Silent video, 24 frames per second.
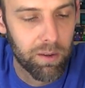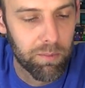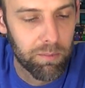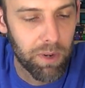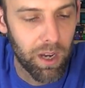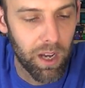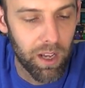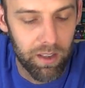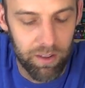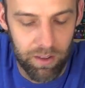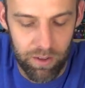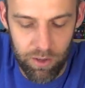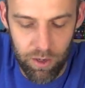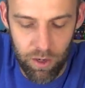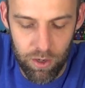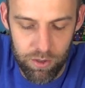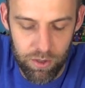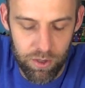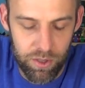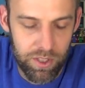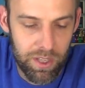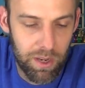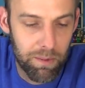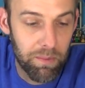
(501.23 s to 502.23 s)
But those
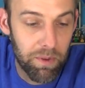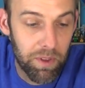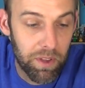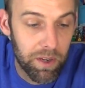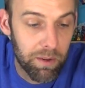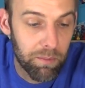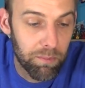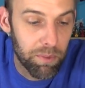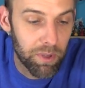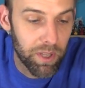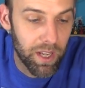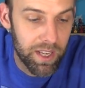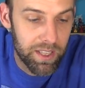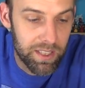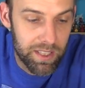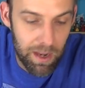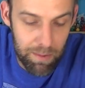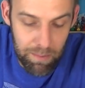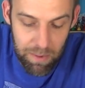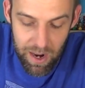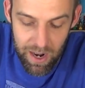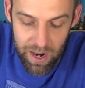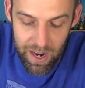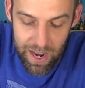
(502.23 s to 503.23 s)
are some of the complaints I
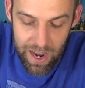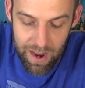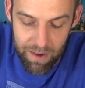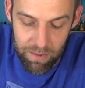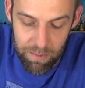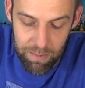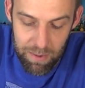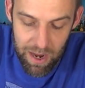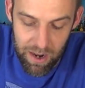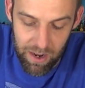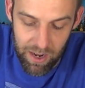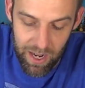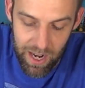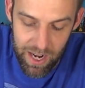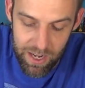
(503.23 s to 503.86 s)
have about it.